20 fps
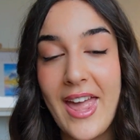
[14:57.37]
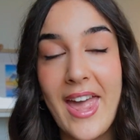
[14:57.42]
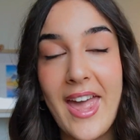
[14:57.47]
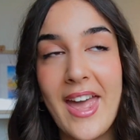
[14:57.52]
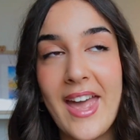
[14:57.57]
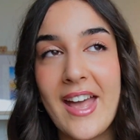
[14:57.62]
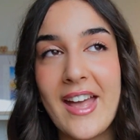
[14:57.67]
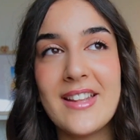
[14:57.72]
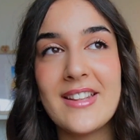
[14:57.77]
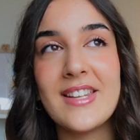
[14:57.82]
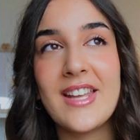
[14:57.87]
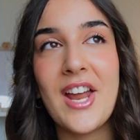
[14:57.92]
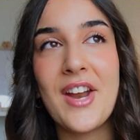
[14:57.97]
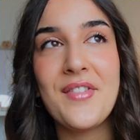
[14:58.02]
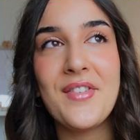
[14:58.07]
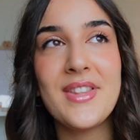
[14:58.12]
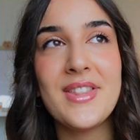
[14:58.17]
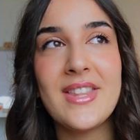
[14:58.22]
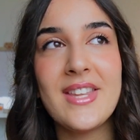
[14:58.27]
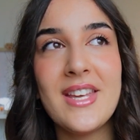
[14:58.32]
and
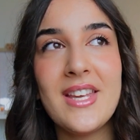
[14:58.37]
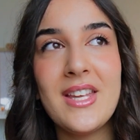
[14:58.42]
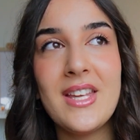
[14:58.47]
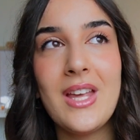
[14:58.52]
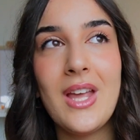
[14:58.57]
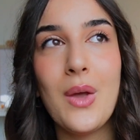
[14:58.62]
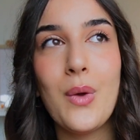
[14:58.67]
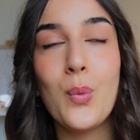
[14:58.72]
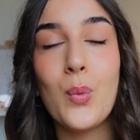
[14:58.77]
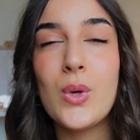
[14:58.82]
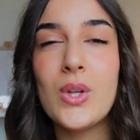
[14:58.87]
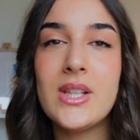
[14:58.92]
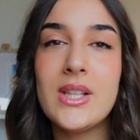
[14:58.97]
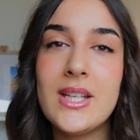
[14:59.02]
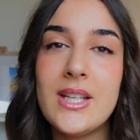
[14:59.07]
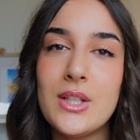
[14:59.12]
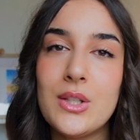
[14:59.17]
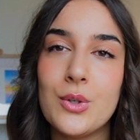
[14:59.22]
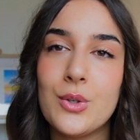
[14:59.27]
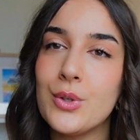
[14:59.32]
everything will
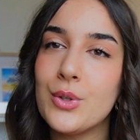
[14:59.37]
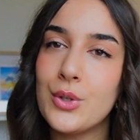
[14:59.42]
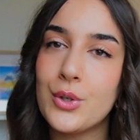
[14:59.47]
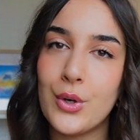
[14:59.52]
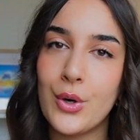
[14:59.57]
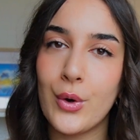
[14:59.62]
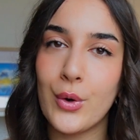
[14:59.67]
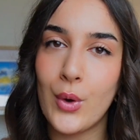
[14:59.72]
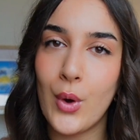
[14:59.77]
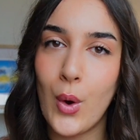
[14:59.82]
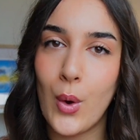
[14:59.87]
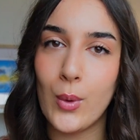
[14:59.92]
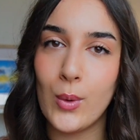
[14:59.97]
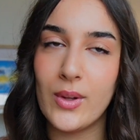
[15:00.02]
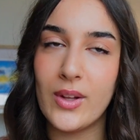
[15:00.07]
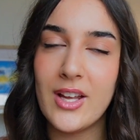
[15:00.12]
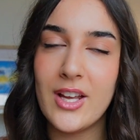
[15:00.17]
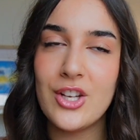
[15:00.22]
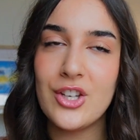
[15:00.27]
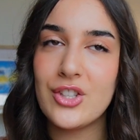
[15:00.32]
lead you to your
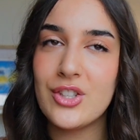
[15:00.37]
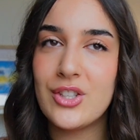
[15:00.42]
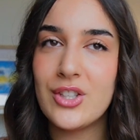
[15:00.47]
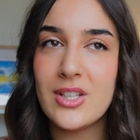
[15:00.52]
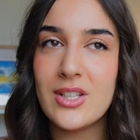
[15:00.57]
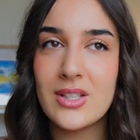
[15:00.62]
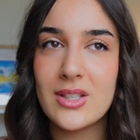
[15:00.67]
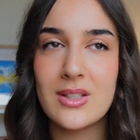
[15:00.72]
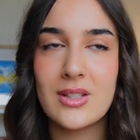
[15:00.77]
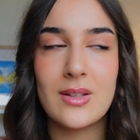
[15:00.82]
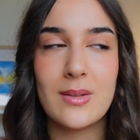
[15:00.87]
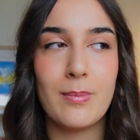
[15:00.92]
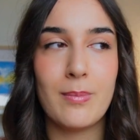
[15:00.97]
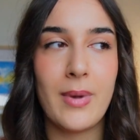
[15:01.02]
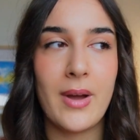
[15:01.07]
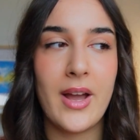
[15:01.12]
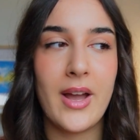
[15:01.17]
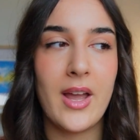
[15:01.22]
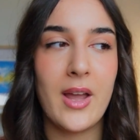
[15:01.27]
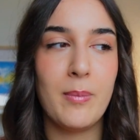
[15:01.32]
goal
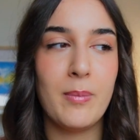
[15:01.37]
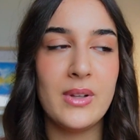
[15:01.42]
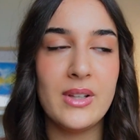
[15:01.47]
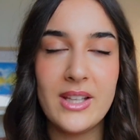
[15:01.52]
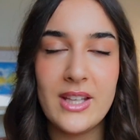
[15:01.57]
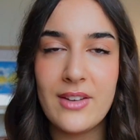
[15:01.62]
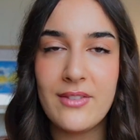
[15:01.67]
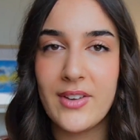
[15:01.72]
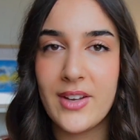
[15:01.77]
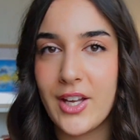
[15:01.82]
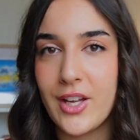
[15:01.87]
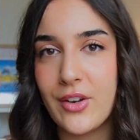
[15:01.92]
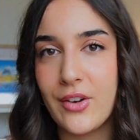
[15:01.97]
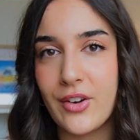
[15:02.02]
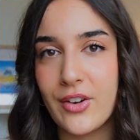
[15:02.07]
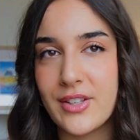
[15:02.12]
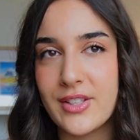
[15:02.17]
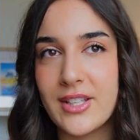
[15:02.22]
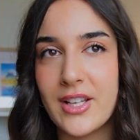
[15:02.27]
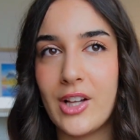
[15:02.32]
just by believing in
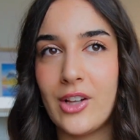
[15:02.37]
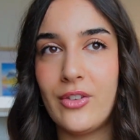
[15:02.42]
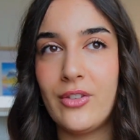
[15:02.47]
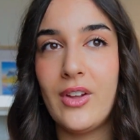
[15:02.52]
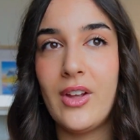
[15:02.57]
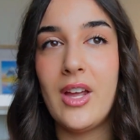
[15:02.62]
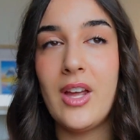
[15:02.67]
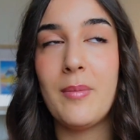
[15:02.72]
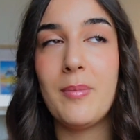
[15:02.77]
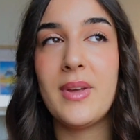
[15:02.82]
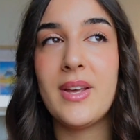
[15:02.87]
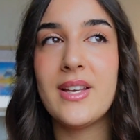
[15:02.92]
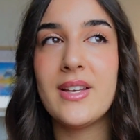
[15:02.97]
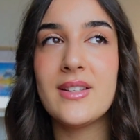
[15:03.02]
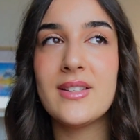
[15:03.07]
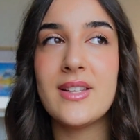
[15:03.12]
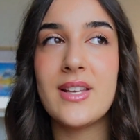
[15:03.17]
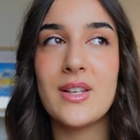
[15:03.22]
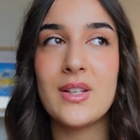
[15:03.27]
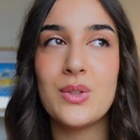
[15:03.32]
yourself.
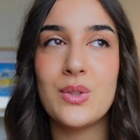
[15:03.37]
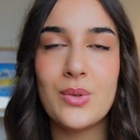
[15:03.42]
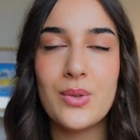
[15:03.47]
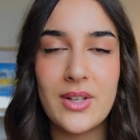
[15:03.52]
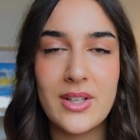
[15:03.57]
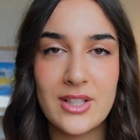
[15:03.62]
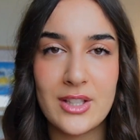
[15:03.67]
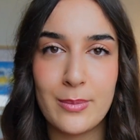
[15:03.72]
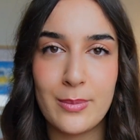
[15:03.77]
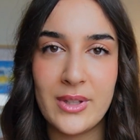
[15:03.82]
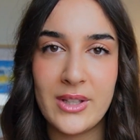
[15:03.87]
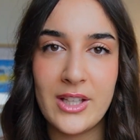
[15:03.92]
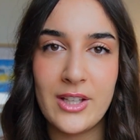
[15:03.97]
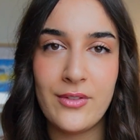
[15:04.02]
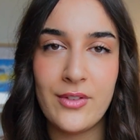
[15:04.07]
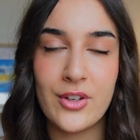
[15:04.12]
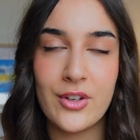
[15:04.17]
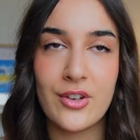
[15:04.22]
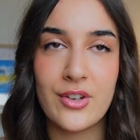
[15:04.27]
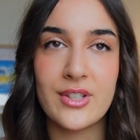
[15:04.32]
Because as soon as you
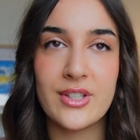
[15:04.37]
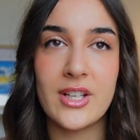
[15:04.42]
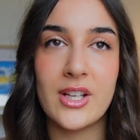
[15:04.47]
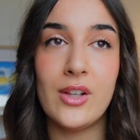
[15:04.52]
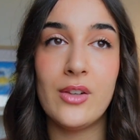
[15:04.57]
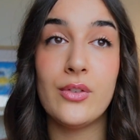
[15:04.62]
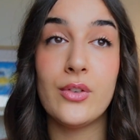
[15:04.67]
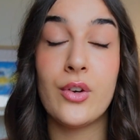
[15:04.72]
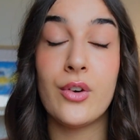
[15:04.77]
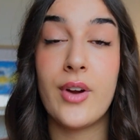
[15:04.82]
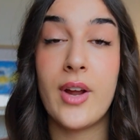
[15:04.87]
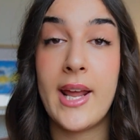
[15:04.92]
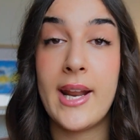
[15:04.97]
believe in yourself, your